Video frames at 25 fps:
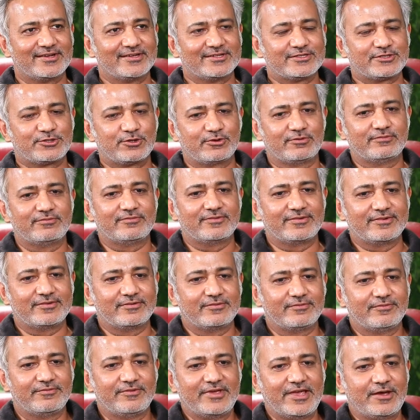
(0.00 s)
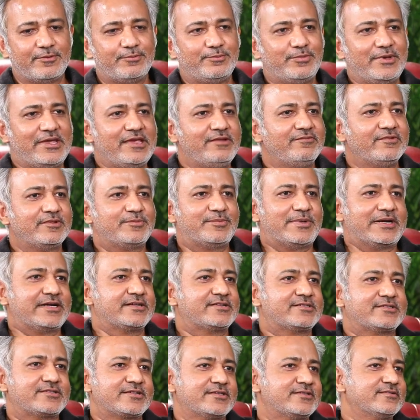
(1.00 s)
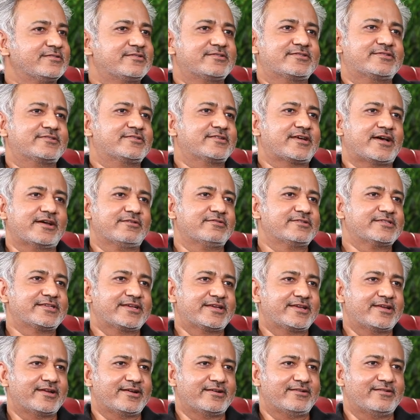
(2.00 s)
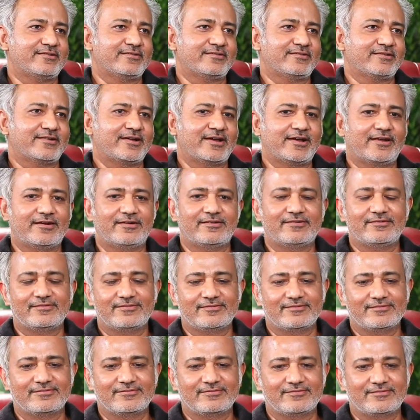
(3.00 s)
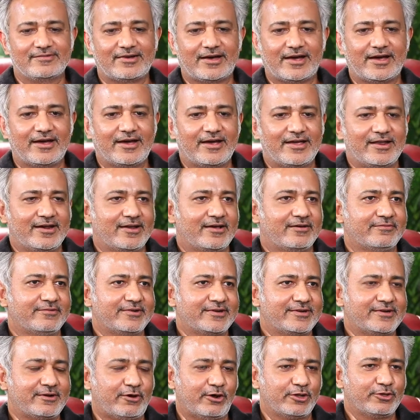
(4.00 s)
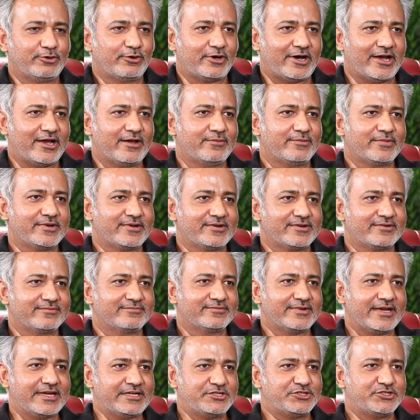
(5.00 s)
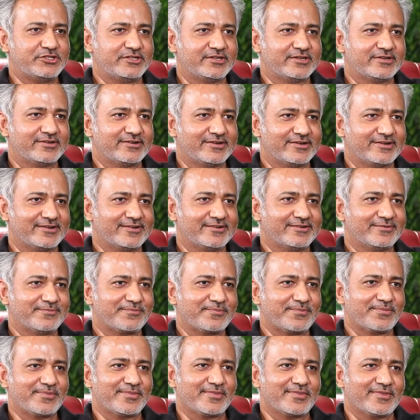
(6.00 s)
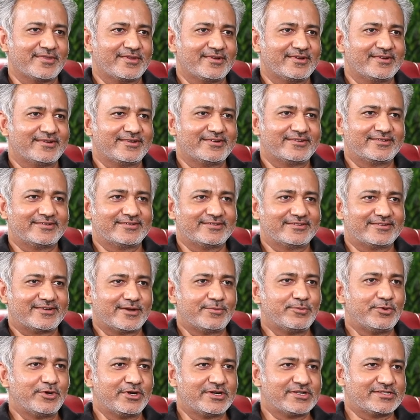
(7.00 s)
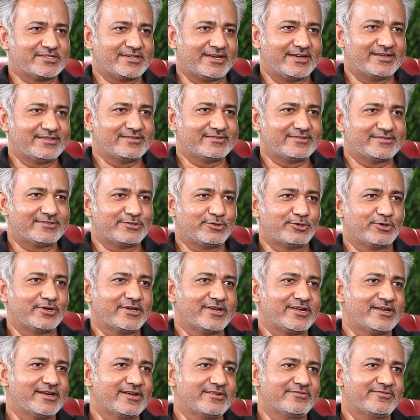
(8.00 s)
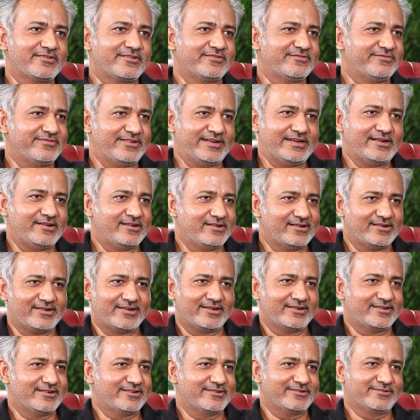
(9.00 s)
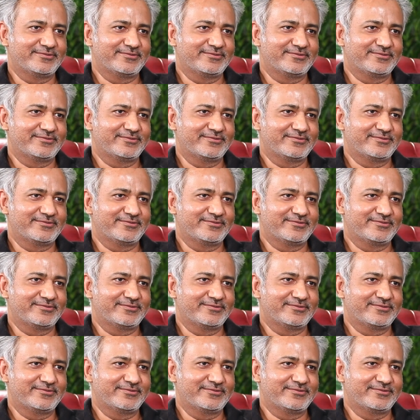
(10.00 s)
So we have been with pets since I was a kid, and I love it. Although I am an engineer, computer science, totally a different field, and you